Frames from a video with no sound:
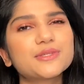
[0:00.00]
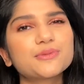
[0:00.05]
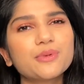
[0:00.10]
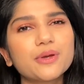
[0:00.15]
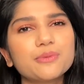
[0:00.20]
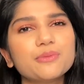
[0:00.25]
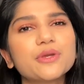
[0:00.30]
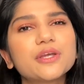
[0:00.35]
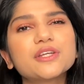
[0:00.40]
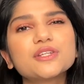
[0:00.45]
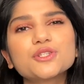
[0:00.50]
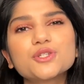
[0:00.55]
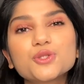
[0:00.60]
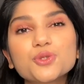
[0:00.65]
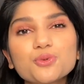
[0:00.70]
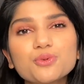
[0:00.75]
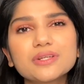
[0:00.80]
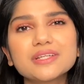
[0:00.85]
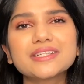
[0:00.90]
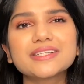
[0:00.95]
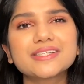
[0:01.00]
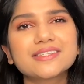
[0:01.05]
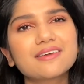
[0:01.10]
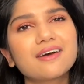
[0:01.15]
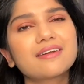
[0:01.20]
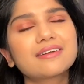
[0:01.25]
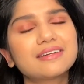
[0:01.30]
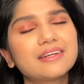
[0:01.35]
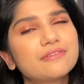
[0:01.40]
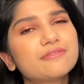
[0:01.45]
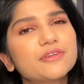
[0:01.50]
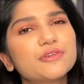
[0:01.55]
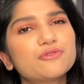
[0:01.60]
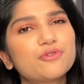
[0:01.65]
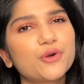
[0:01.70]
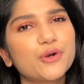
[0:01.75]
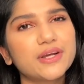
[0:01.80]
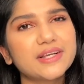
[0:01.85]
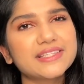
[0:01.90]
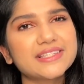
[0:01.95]
when we can truly start living
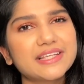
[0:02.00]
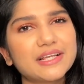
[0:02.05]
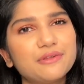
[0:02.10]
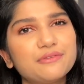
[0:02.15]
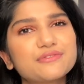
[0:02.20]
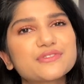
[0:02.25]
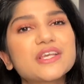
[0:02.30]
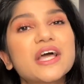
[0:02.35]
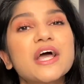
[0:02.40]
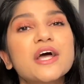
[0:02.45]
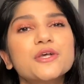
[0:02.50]
for ourselves.